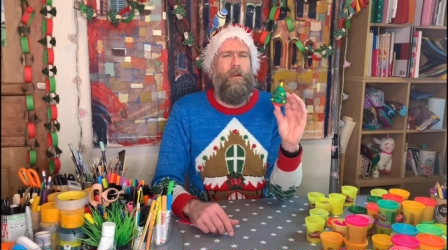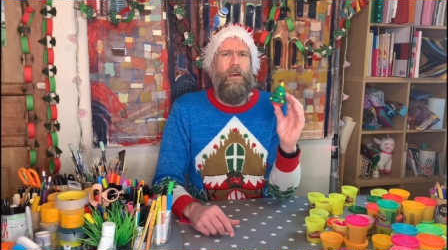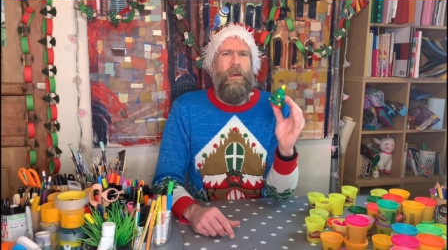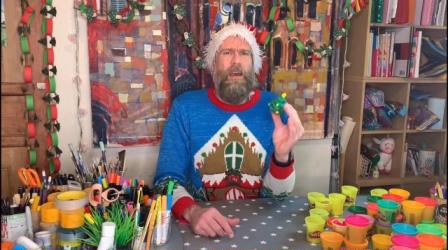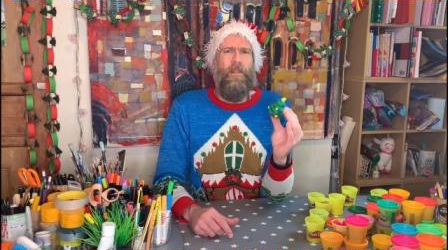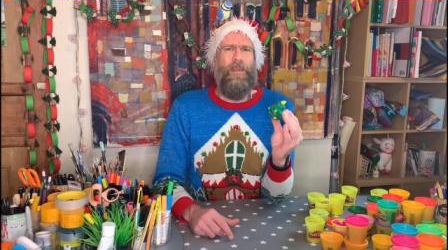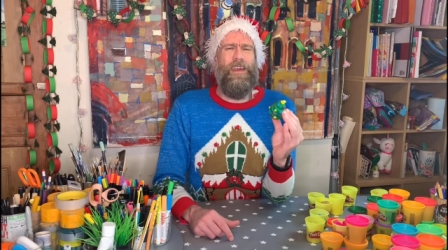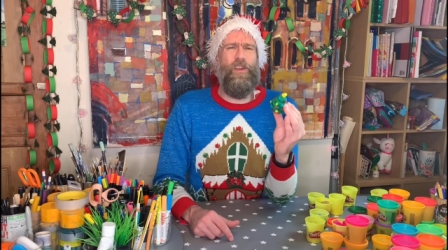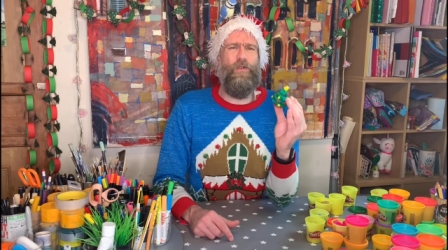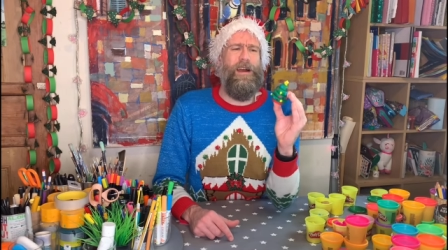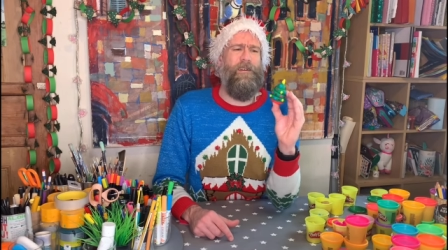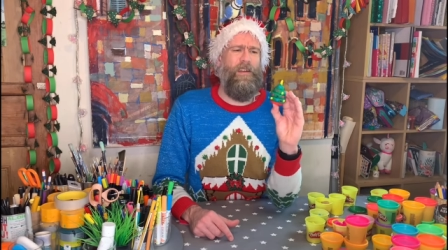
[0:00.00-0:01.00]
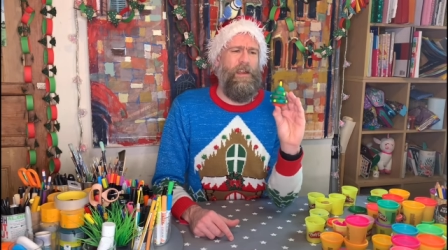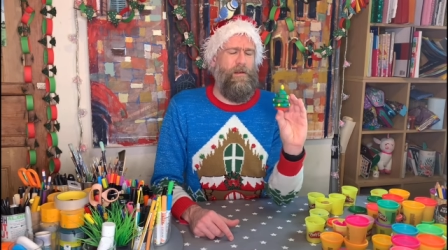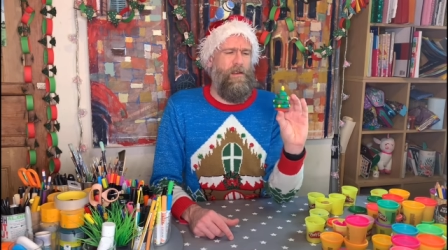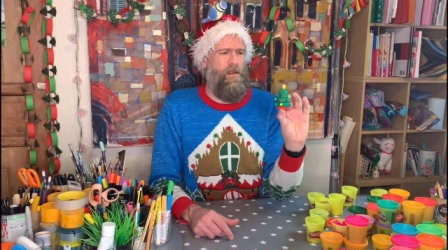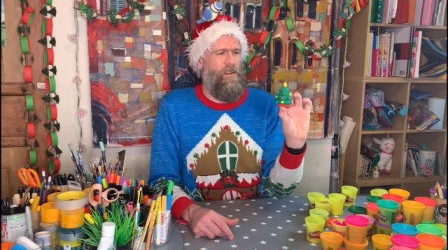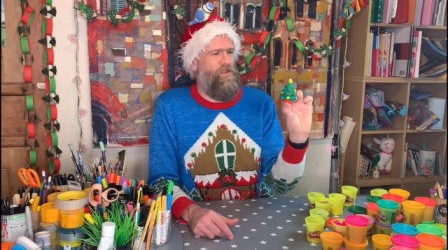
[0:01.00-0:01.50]
And there you have it,
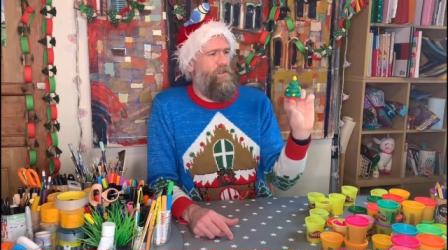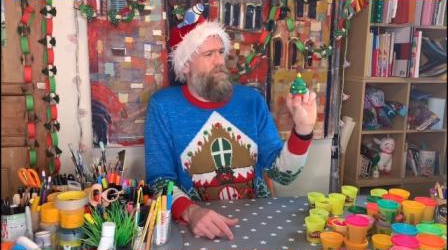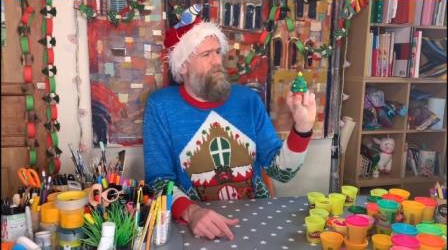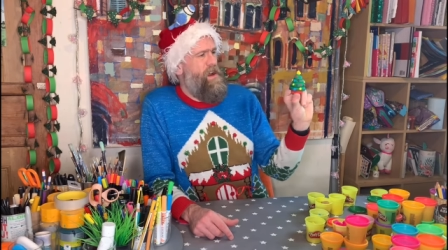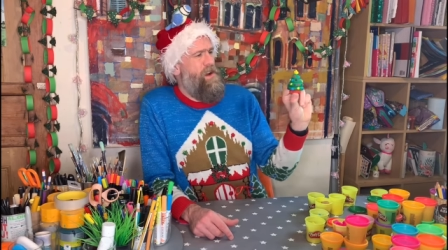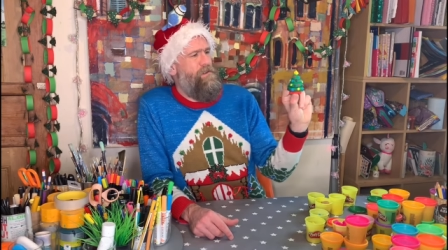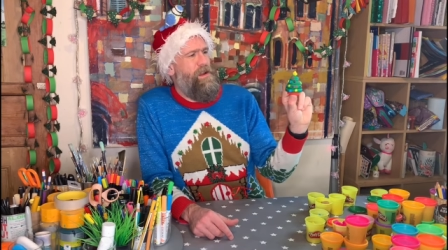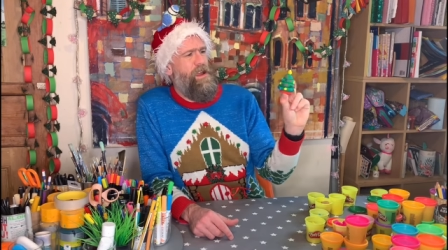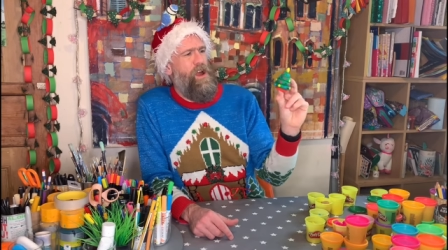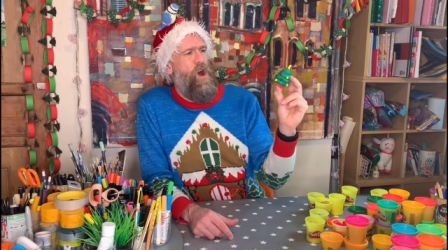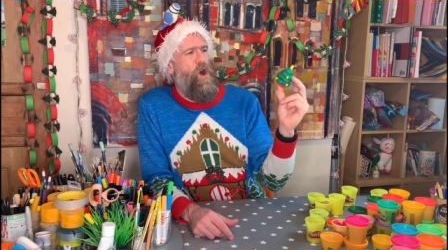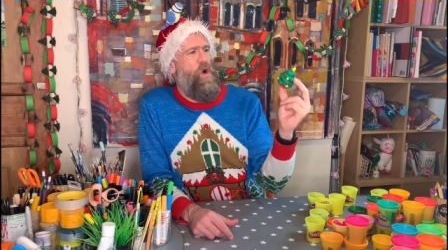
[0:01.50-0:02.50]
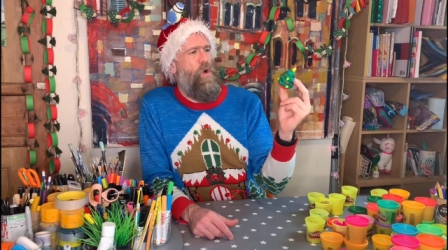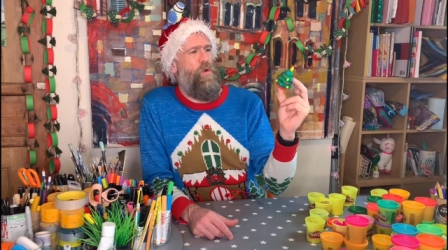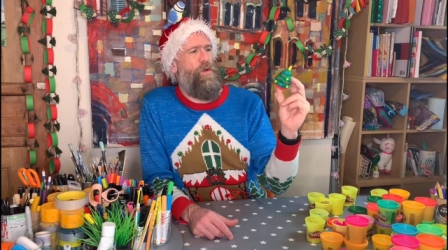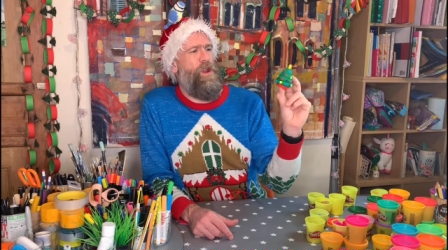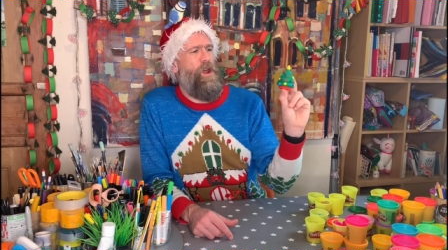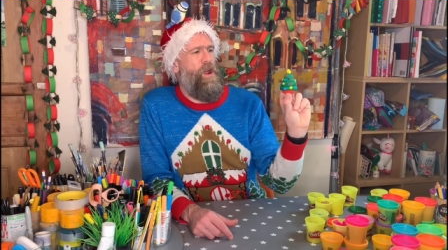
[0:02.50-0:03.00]
your very
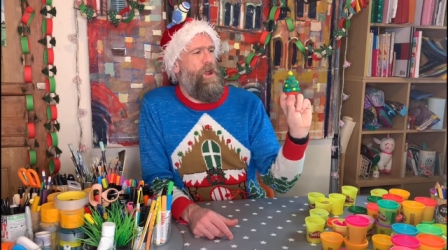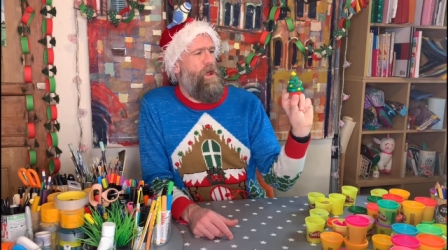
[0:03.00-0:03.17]
own